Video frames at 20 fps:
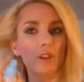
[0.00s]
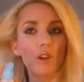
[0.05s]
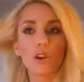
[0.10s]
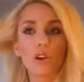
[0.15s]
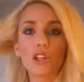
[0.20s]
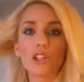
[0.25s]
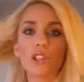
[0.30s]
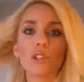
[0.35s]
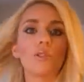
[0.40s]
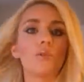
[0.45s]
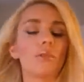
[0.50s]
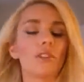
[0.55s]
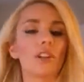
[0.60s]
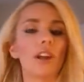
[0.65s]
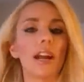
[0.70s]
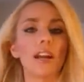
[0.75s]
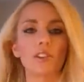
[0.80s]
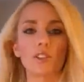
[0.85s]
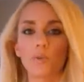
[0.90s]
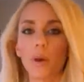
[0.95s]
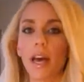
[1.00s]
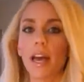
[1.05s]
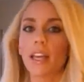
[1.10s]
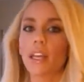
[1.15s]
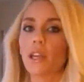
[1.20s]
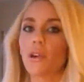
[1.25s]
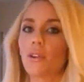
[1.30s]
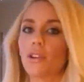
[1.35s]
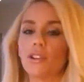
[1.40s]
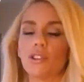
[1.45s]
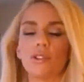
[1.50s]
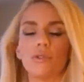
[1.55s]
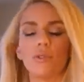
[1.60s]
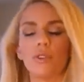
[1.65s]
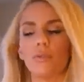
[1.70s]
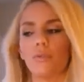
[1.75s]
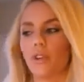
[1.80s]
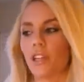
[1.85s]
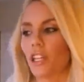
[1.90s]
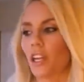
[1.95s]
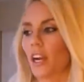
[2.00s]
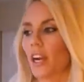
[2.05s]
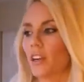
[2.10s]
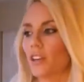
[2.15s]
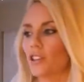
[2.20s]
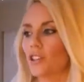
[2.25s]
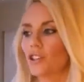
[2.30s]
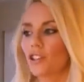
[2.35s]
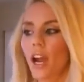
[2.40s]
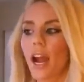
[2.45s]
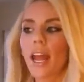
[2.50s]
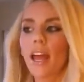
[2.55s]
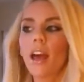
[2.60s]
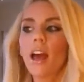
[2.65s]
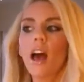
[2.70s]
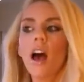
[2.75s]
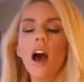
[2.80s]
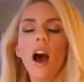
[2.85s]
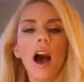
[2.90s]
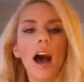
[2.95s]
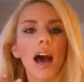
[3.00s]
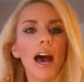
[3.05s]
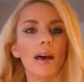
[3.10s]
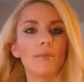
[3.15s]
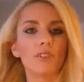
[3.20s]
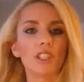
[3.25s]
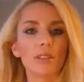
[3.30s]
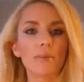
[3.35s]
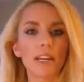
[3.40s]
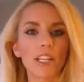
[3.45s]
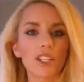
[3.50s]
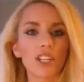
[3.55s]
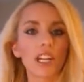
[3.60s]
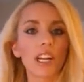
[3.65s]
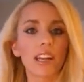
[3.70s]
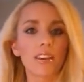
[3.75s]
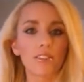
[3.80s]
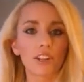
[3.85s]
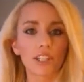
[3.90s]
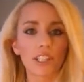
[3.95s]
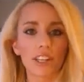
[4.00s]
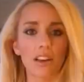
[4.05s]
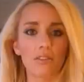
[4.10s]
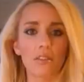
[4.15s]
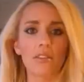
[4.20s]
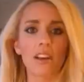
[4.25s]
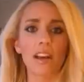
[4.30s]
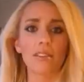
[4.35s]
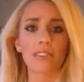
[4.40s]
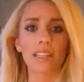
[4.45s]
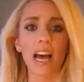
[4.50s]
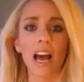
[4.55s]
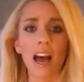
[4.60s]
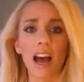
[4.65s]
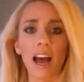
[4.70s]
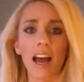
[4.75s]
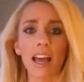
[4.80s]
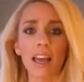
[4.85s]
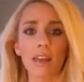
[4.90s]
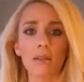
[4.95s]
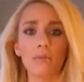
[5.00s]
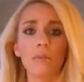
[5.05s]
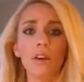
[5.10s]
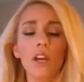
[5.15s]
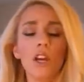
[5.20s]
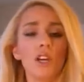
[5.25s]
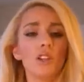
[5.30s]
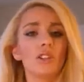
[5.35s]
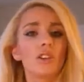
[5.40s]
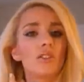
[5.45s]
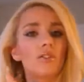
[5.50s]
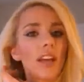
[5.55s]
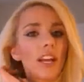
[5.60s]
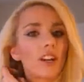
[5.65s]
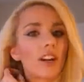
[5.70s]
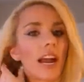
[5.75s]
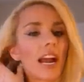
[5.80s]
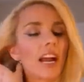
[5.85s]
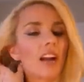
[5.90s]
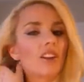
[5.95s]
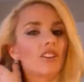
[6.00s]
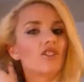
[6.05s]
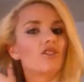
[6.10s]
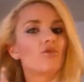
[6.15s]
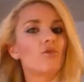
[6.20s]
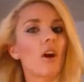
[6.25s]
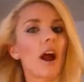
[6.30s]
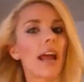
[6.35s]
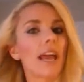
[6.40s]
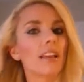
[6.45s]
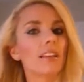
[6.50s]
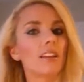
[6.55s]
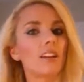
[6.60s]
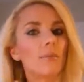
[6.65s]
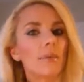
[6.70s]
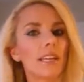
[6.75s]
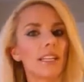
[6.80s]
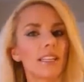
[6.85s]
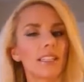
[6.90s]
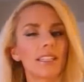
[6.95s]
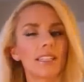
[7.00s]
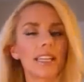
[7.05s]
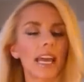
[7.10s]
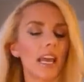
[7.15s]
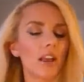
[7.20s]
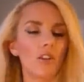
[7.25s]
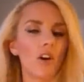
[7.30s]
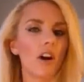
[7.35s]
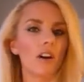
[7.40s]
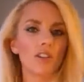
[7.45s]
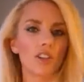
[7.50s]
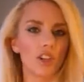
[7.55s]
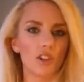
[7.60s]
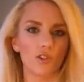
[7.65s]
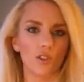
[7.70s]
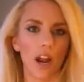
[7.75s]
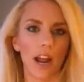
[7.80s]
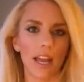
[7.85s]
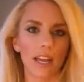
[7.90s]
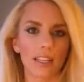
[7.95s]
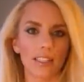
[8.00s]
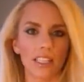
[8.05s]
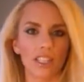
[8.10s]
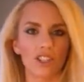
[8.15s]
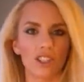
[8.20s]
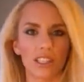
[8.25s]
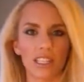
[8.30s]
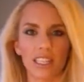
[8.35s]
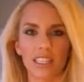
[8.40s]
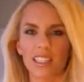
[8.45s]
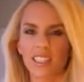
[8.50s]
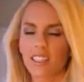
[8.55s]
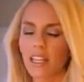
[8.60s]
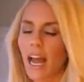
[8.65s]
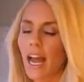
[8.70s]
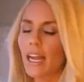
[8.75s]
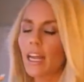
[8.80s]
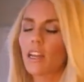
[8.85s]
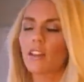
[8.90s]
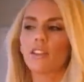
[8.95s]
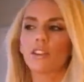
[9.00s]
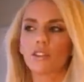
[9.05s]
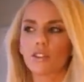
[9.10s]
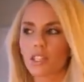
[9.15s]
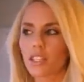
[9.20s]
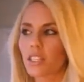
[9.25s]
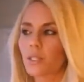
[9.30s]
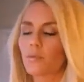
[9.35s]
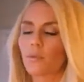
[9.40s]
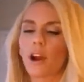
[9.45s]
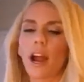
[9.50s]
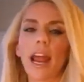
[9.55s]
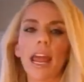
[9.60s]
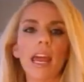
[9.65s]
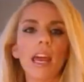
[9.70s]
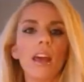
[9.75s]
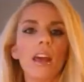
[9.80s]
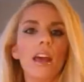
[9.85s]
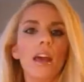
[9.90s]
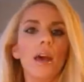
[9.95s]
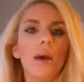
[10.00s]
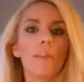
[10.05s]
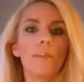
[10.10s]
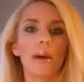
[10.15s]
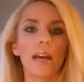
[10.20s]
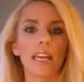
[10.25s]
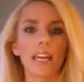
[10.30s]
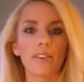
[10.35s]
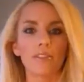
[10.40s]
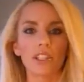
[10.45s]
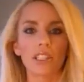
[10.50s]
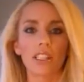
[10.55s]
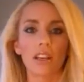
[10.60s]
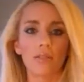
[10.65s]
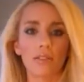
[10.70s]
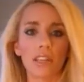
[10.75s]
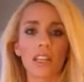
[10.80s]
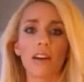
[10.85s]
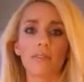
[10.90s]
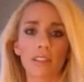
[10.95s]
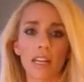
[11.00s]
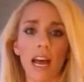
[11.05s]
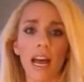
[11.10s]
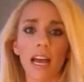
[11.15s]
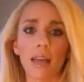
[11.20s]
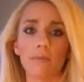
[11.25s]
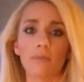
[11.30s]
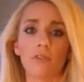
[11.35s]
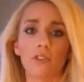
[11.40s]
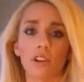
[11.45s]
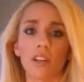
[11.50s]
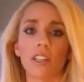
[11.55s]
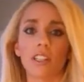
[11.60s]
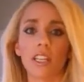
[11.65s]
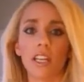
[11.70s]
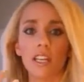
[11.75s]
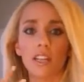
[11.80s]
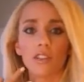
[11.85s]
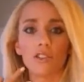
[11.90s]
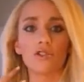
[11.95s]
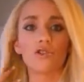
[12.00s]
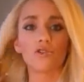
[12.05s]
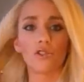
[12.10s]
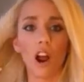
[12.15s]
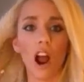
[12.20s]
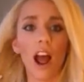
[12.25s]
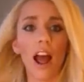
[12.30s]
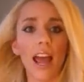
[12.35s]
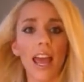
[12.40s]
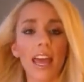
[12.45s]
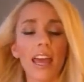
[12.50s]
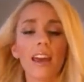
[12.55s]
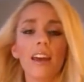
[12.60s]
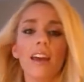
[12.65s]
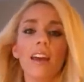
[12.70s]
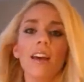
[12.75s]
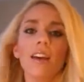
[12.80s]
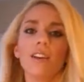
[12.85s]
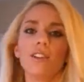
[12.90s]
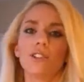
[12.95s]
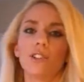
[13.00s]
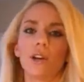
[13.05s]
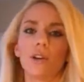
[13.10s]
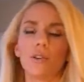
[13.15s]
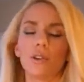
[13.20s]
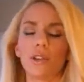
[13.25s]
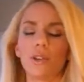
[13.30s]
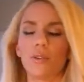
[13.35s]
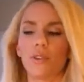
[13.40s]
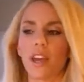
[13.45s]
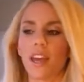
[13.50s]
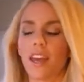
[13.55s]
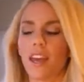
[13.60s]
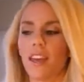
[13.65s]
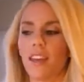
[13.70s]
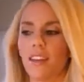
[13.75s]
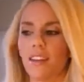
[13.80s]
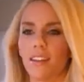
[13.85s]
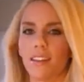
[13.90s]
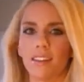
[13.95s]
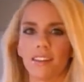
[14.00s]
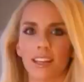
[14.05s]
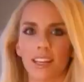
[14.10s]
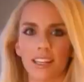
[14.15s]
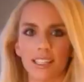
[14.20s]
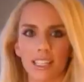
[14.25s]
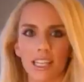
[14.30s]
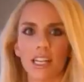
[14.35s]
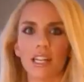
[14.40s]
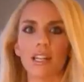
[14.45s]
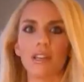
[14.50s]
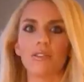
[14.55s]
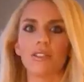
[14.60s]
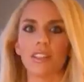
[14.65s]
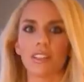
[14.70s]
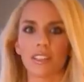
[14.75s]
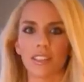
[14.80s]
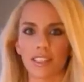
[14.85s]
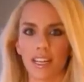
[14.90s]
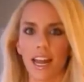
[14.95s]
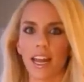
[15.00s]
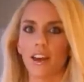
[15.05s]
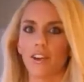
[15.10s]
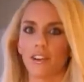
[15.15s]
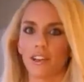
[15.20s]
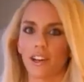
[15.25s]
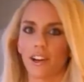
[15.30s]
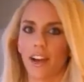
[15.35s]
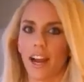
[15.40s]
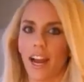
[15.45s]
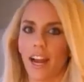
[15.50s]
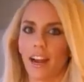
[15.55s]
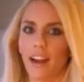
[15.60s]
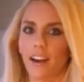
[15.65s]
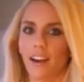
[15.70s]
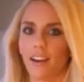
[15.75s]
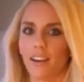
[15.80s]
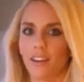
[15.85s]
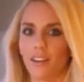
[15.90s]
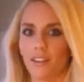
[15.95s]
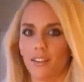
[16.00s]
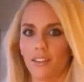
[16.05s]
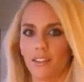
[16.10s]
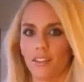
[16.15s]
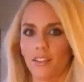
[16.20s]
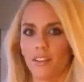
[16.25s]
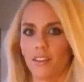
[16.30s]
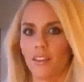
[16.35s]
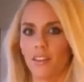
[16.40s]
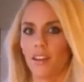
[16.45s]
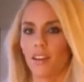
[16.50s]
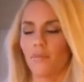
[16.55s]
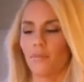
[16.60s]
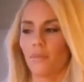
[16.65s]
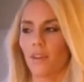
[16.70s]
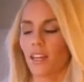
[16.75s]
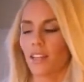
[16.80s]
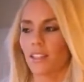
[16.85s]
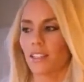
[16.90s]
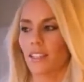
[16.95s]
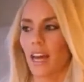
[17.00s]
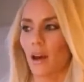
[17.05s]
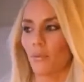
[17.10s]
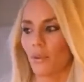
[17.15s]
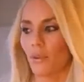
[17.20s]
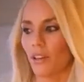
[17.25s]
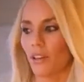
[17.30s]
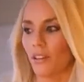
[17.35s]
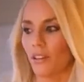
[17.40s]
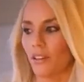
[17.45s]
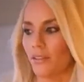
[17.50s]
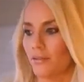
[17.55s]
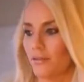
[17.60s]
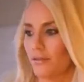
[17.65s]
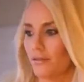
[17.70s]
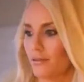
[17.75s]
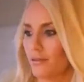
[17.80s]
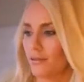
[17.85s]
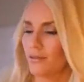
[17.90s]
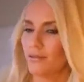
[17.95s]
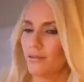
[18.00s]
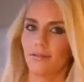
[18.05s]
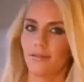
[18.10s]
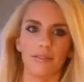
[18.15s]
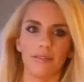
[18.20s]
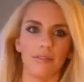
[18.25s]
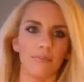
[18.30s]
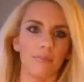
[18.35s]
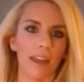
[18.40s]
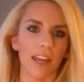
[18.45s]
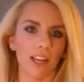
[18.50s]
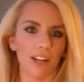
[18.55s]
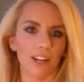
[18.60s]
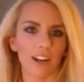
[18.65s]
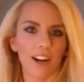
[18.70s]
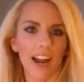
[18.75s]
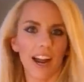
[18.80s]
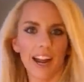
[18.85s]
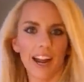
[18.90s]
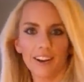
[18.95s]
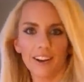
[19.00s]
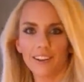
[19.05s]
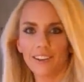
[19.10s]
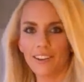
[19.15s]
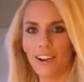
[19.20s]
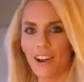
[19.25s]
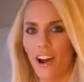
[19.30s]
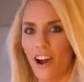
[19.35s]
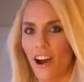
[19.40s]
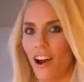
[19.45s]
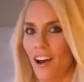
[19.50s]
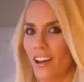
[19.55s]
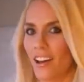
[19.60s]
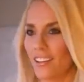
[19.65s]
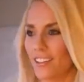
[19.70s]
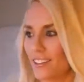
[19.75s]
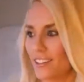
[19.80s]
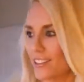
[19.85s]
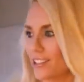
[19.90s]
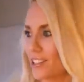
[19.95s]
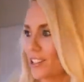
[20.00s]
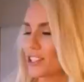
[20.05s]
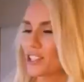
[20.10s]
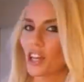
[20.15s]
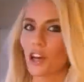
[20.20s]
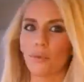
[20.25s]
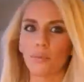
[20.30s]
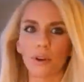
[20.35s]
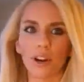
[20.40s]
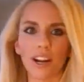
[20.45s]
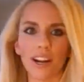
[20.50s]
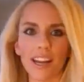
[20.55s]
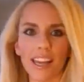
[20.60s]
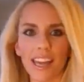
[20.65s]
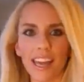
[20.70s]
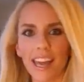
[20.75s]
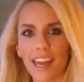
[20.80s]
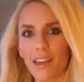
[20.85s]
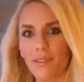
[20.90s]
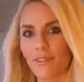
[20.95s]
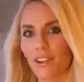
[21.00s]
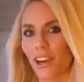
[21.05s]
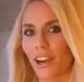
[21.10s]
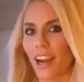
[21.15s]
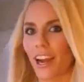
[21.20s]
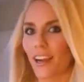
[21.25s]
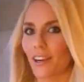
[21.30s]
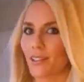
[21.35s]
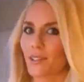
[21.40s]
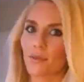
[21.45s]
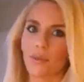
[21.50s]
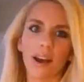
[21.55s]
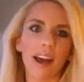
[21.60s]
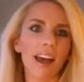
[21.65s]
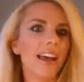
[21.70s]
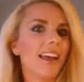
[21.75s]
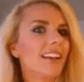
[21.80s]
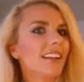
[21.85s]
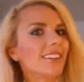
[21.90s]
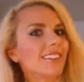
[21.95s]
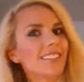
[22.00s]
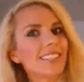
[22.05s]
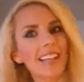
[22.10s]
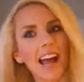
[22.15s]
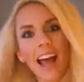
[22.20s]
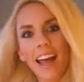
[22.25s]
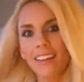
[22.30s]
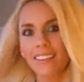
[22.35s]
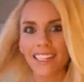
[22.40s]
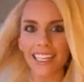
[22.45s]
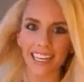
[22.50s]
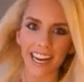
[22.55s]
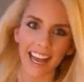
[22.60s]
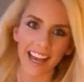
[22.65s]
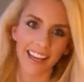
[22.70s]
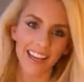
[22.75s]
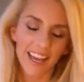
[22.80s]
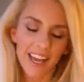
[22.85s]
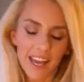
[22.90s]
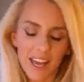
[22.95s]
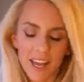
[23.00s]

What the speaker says: You can do it when your hair's wet, you can do it when your hair's dry. Just make sure you give yourself enough time to let your hair dry a little bit. It doesn't take long to dry because it's just a tiny little spray, but give yourself enough time for it to dry so you can continue to style your hair, because that will make your hair not so pretty if your hair is wet and you're styling it.